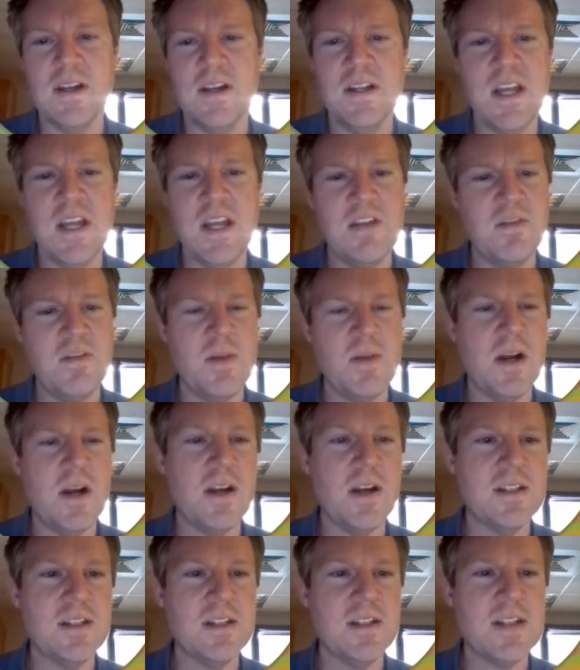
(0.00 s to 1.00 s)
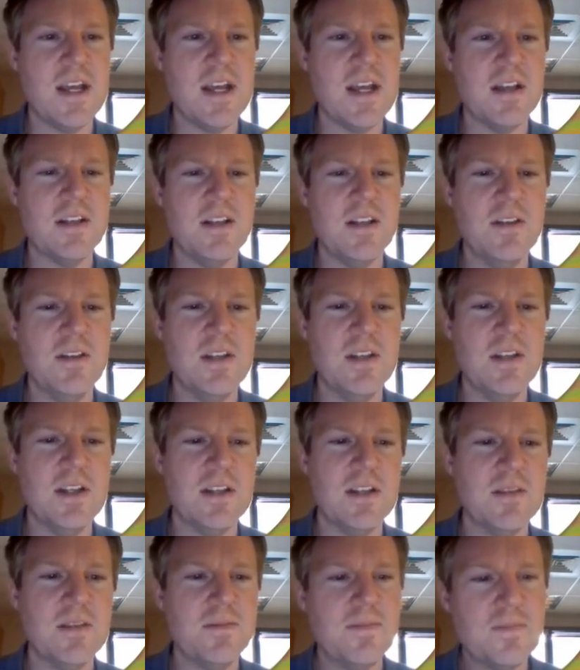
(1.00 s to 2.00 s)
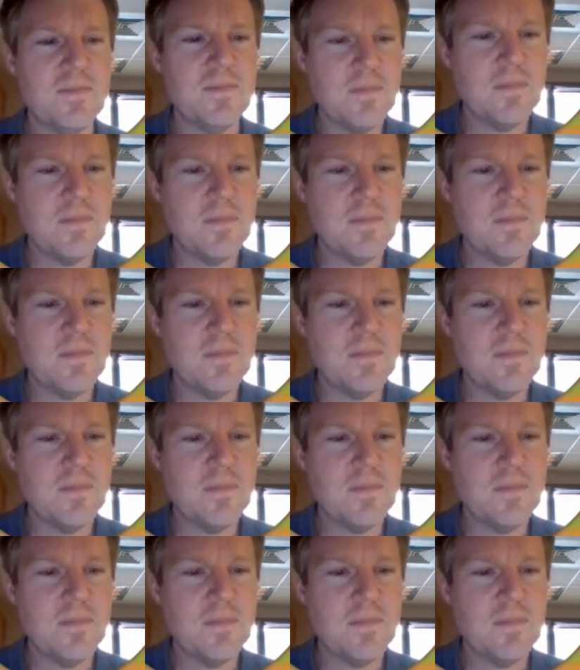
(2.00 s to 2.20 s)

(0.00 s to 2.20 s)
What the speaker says: Native American style clothing